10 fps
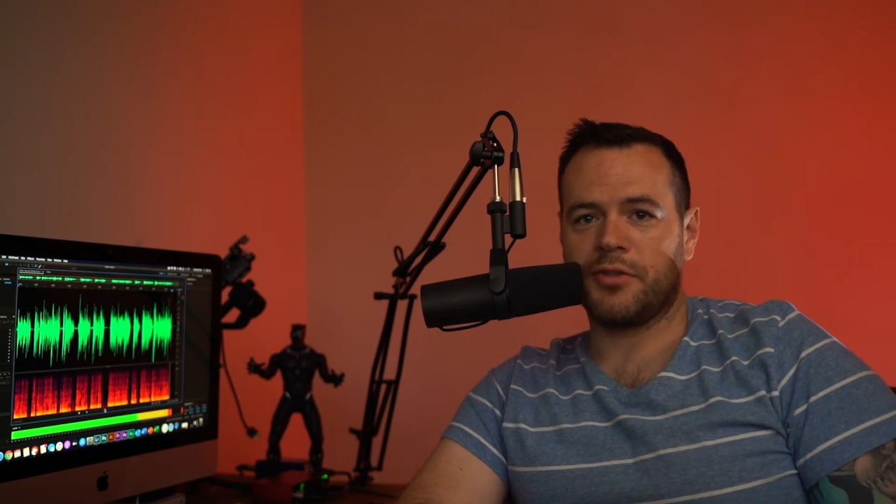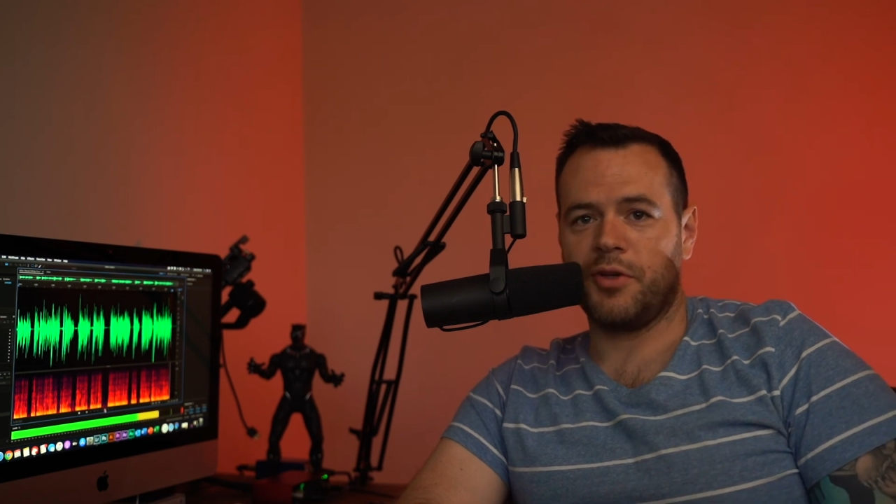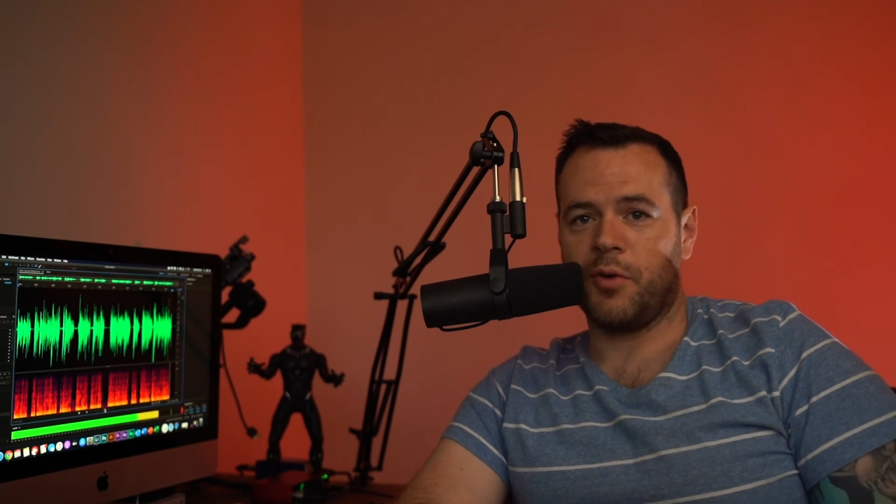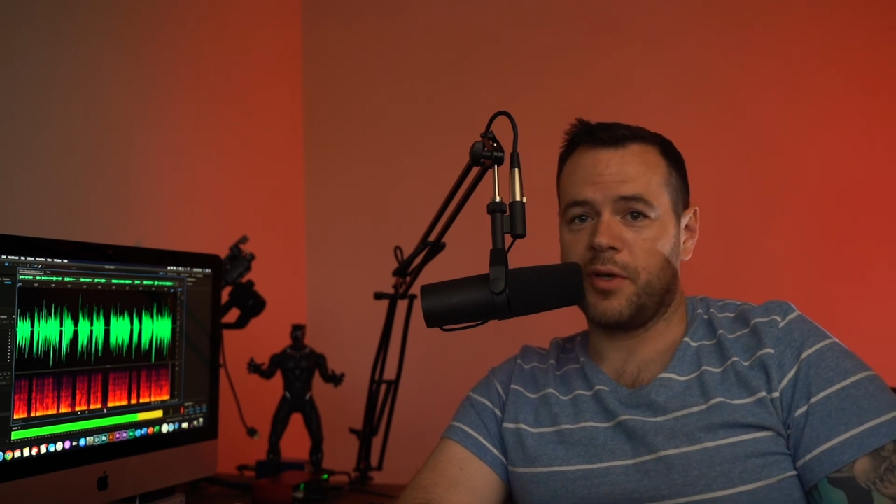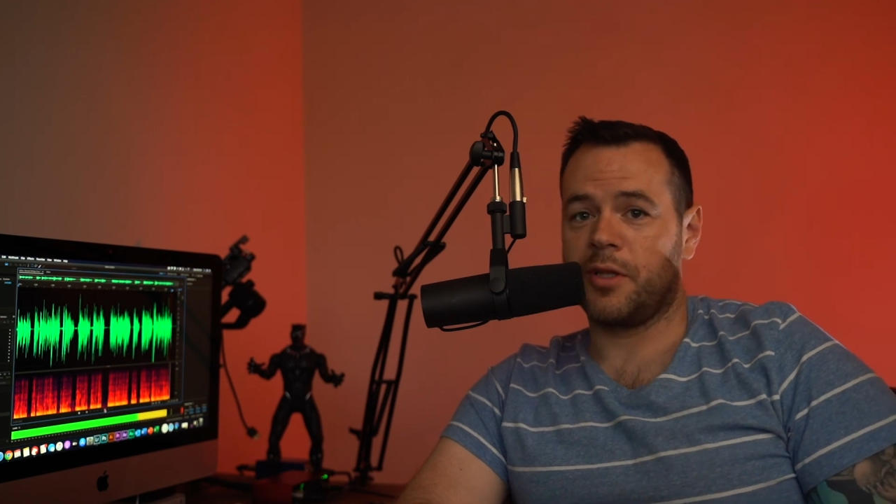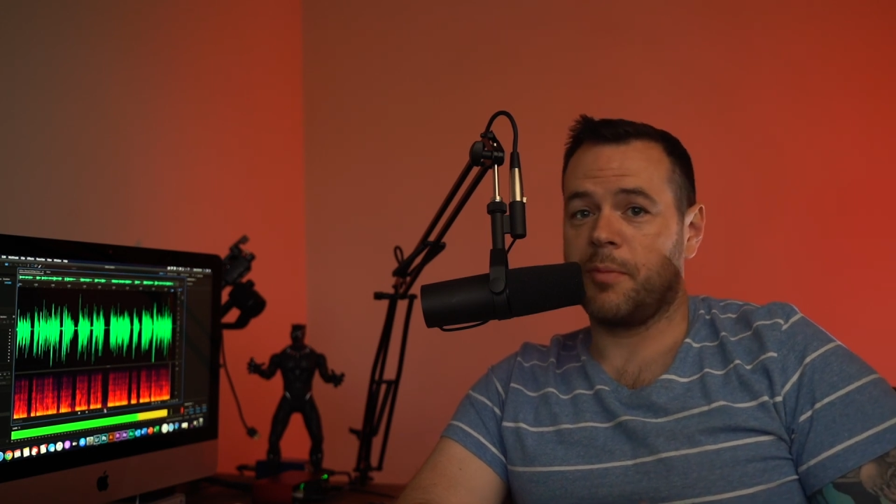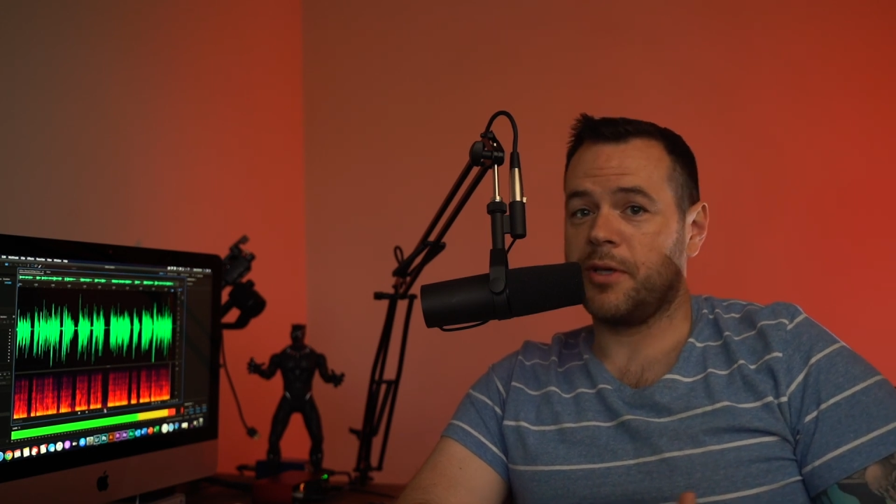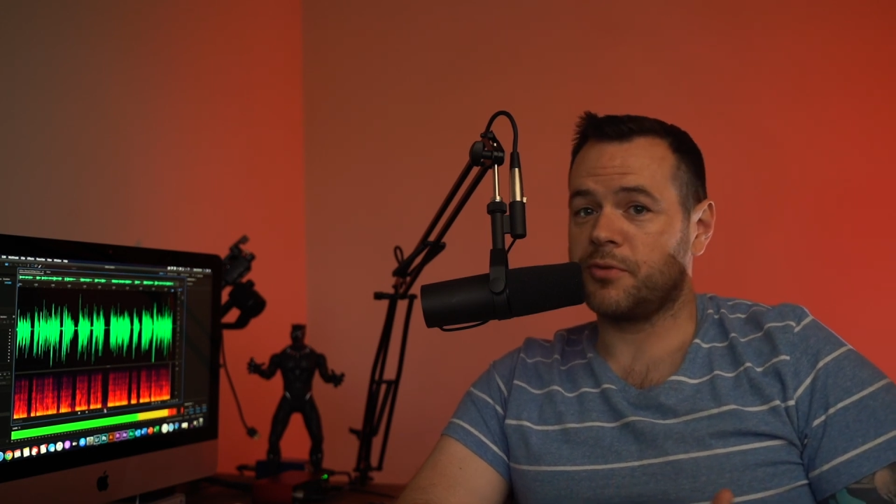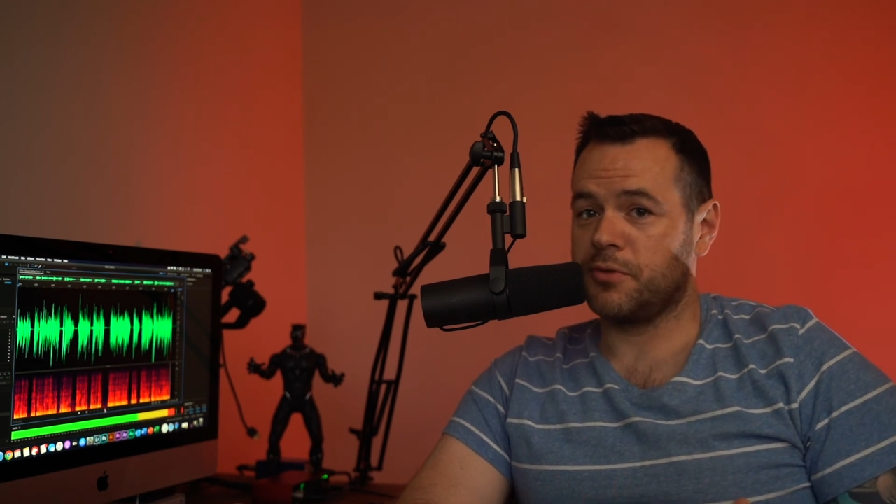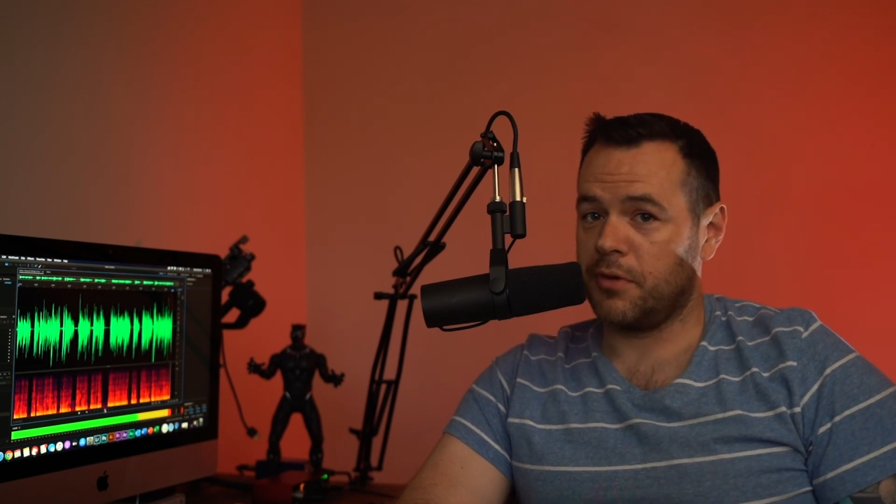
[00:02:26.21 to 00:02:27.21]
You don't get the
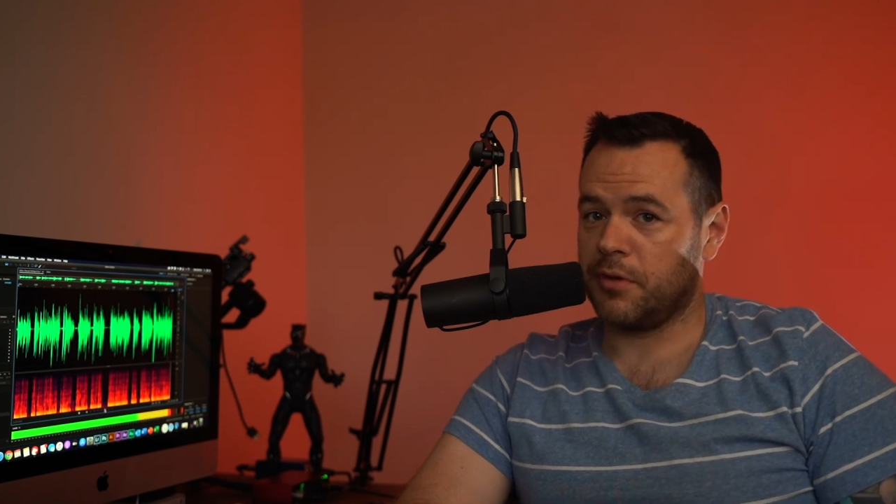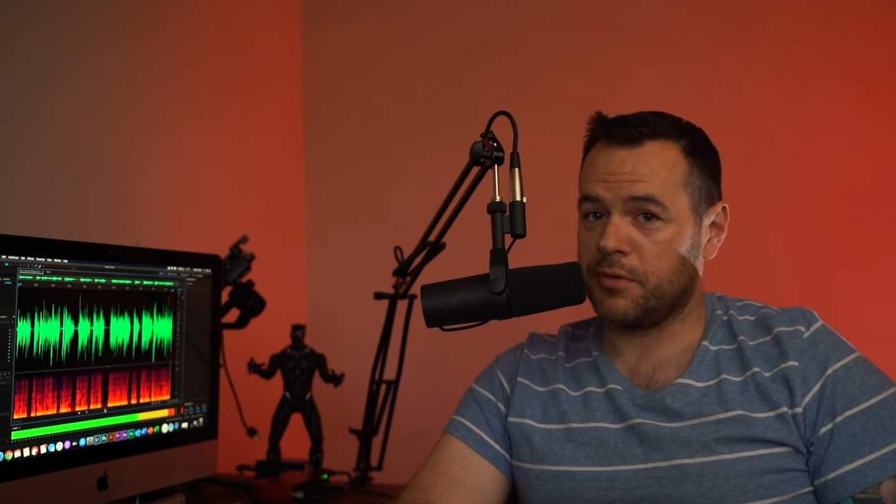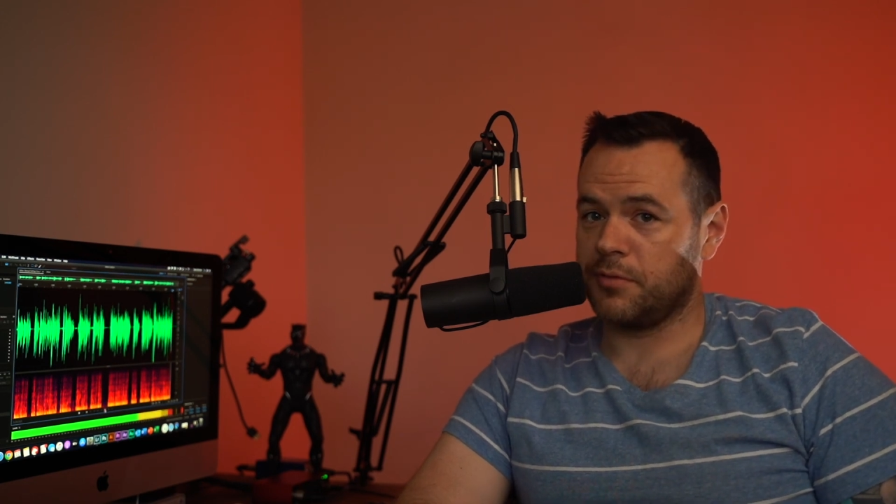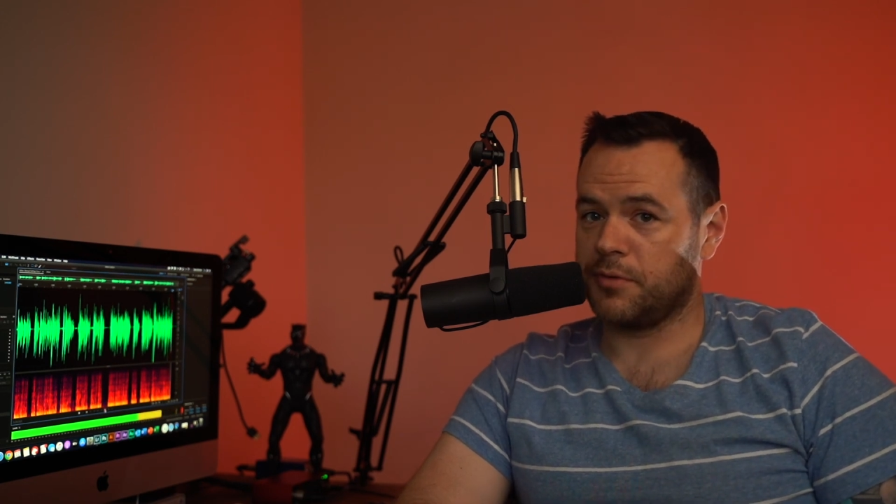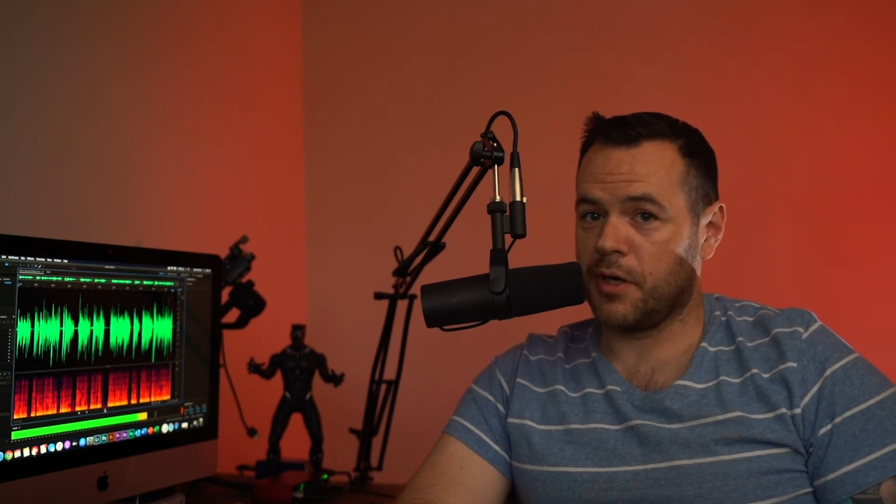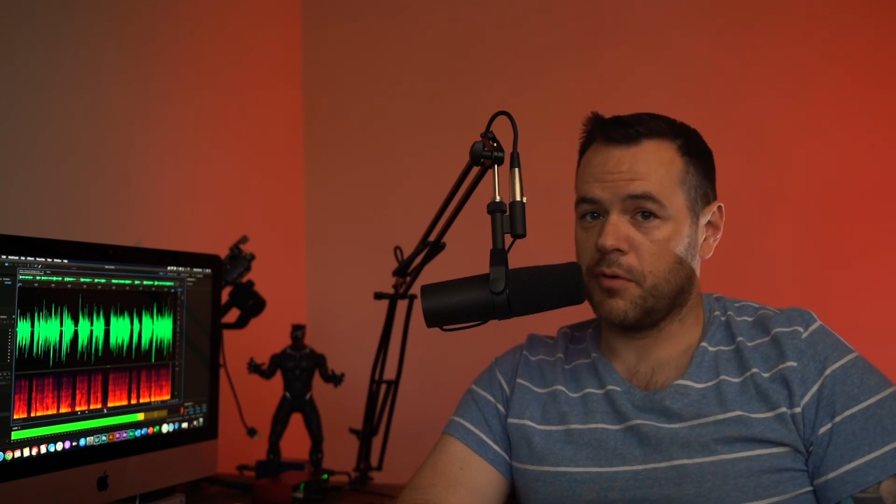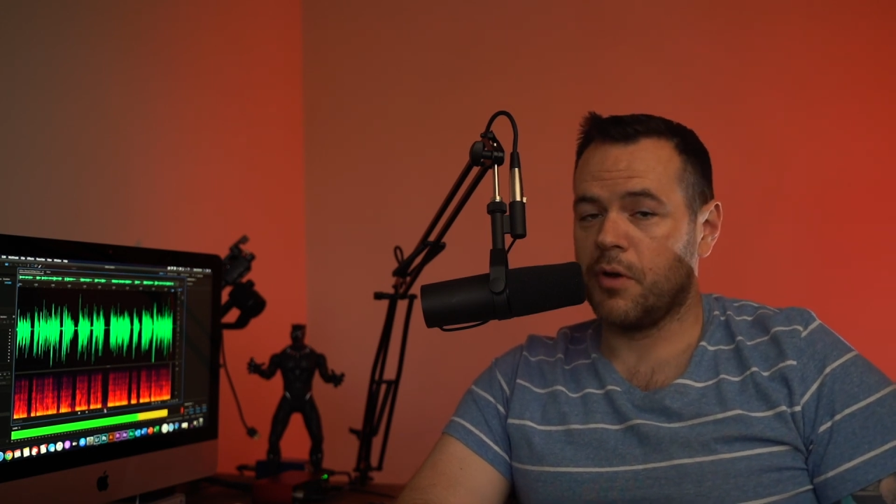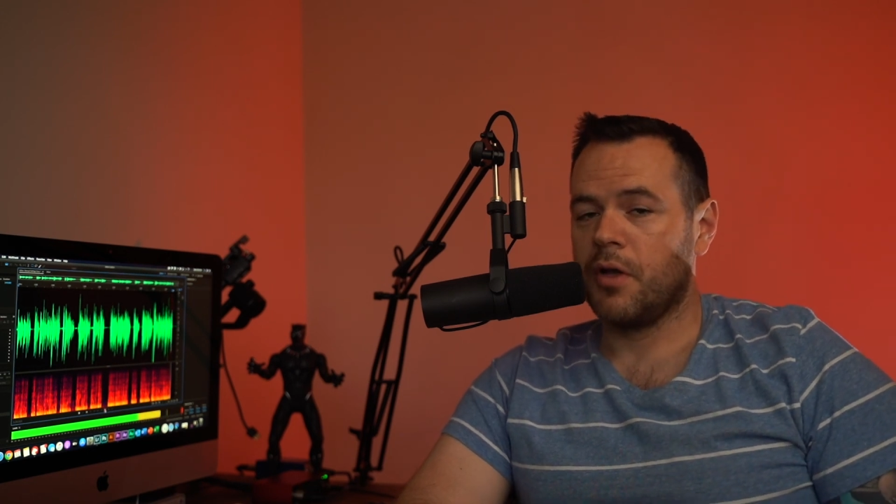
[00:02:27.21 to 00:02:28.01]
best results. So